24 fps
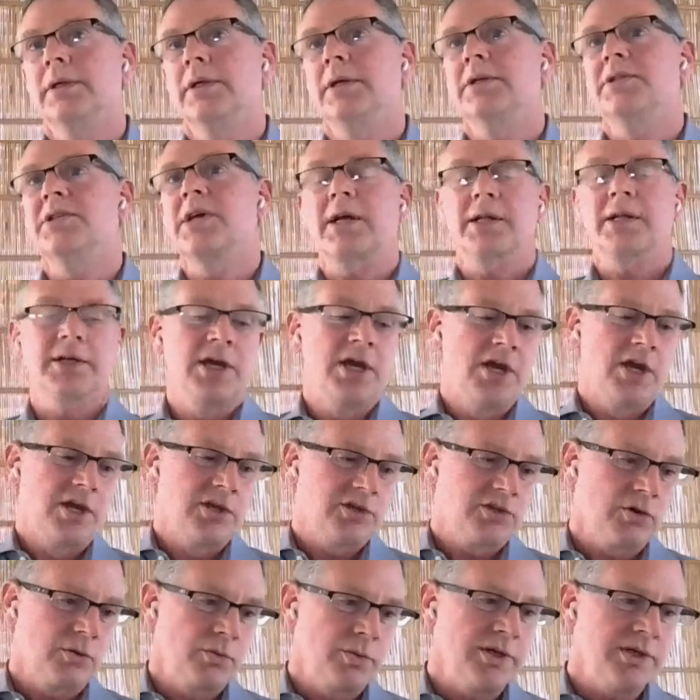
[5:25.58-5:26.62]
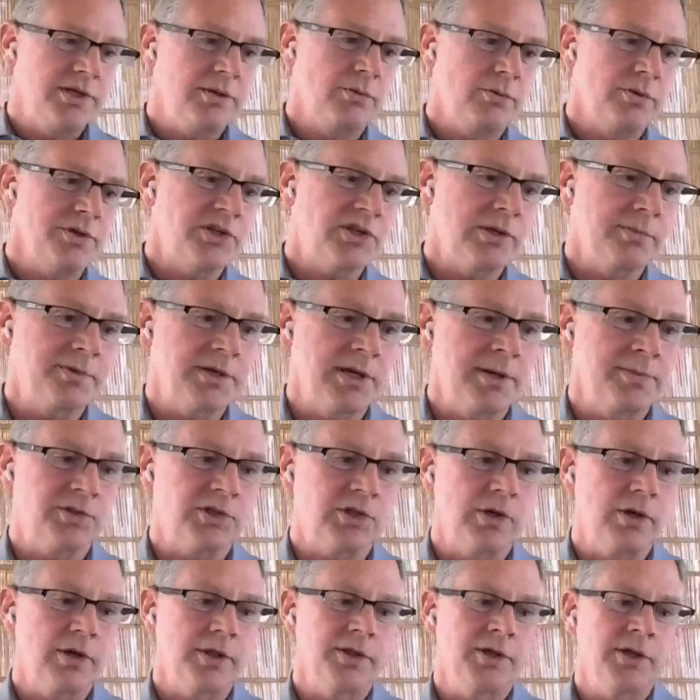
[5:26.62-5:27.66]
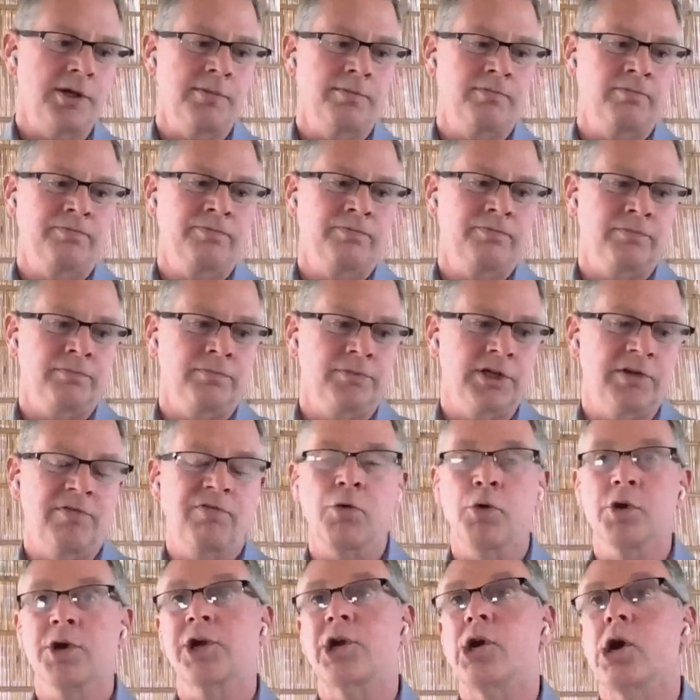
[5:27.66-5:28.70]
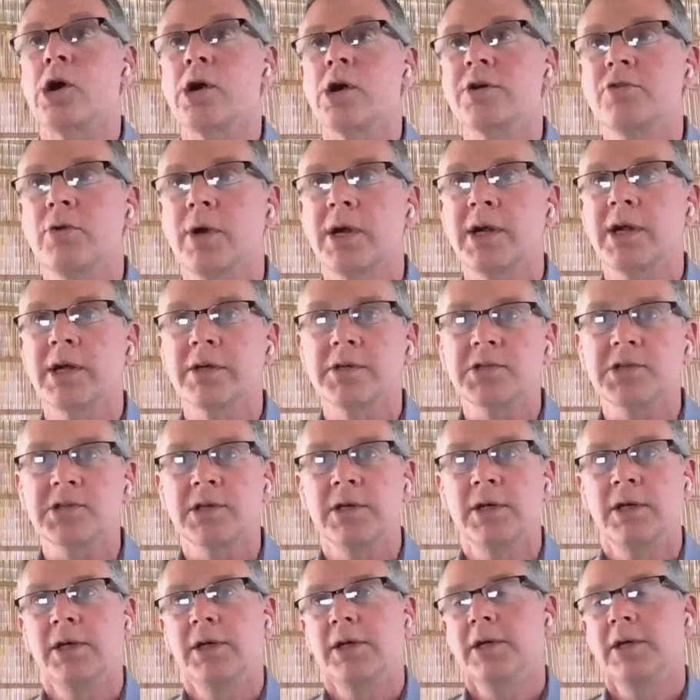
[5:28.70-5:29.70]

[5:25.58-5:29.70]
Exactly. So we, we sometimes call them the four guardrails.